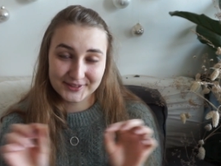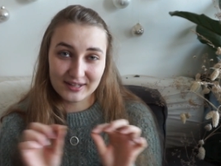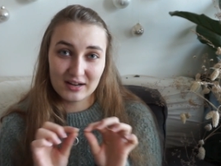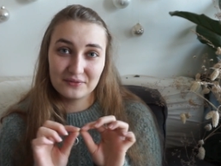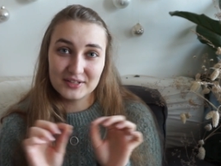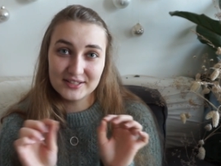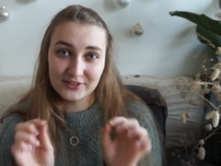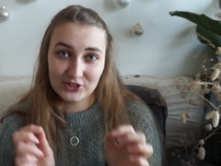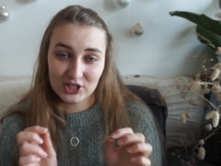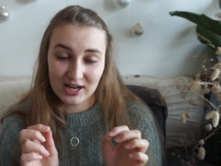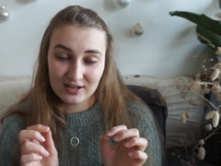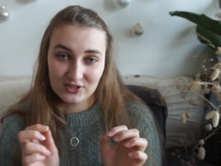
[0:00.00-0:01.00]
So I have
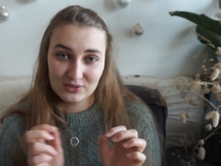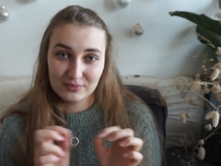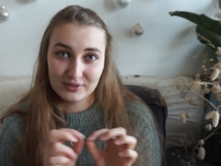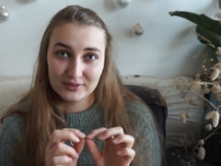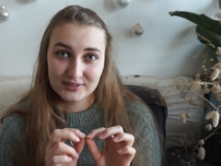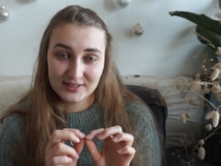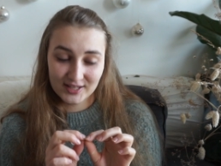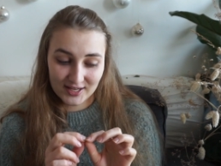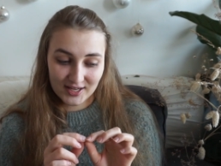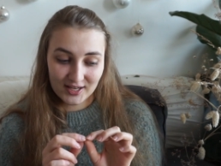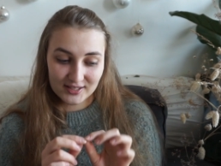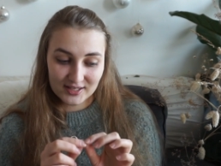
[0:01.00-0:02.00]
interchangeables
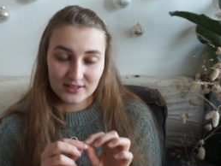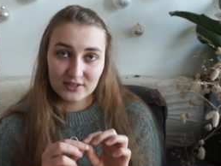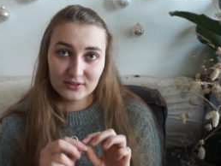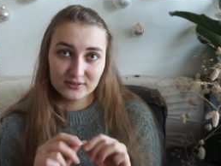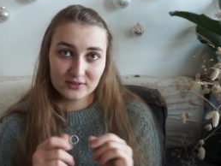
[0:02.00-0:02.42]
needles,